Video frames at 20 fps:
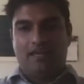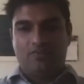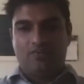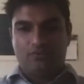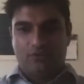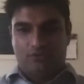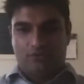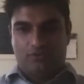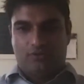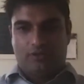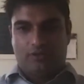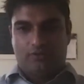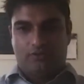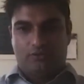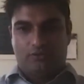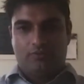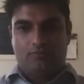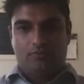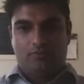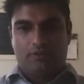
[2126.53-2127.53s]

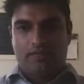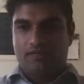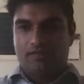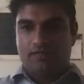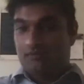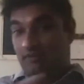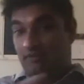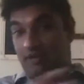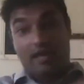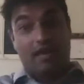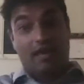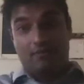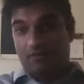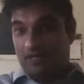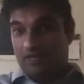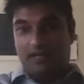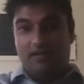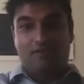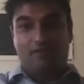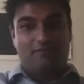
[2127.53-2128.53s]
infrastructure in place if i am
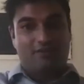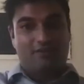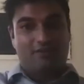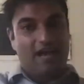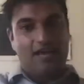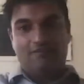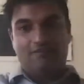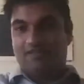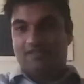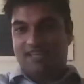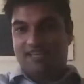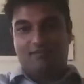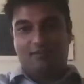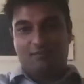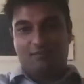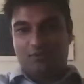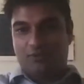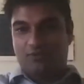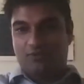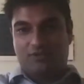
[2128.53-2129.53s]
again a five to
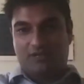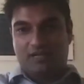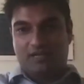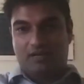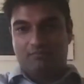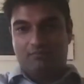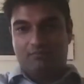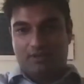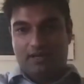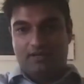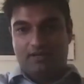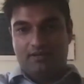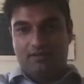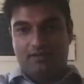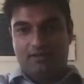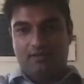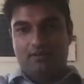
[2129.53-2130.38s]
seven person company